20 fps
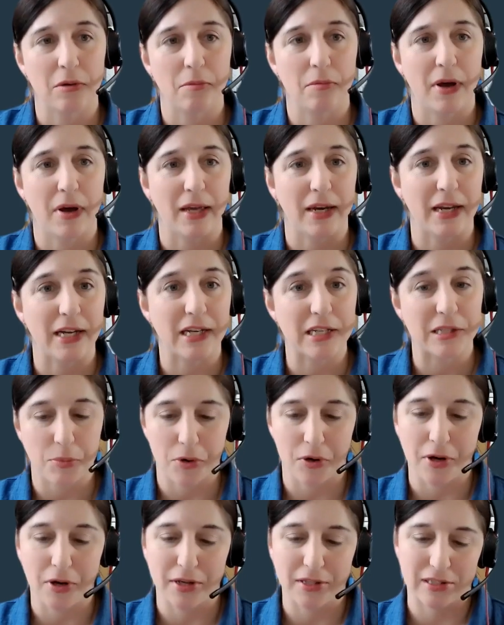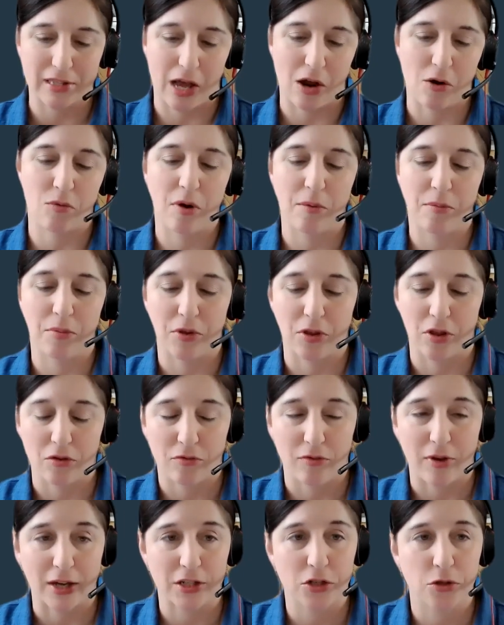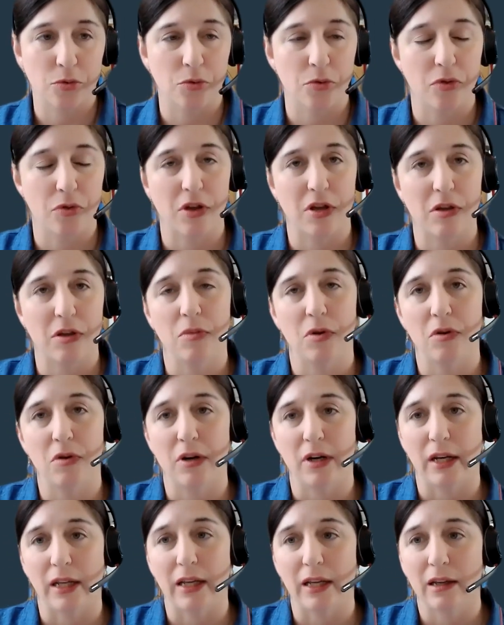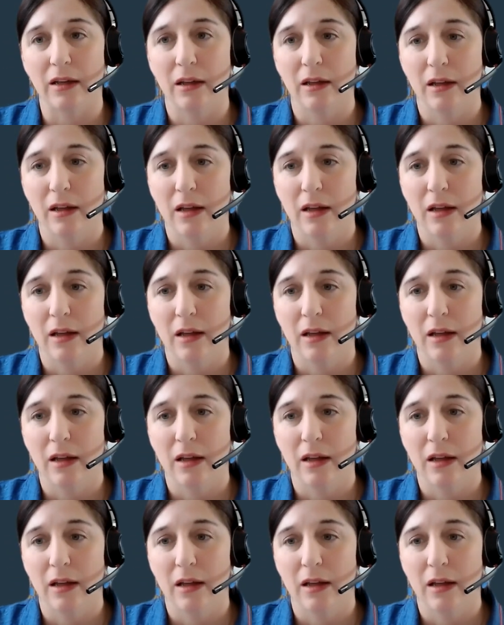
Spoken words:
but experience that ripple effect through the community.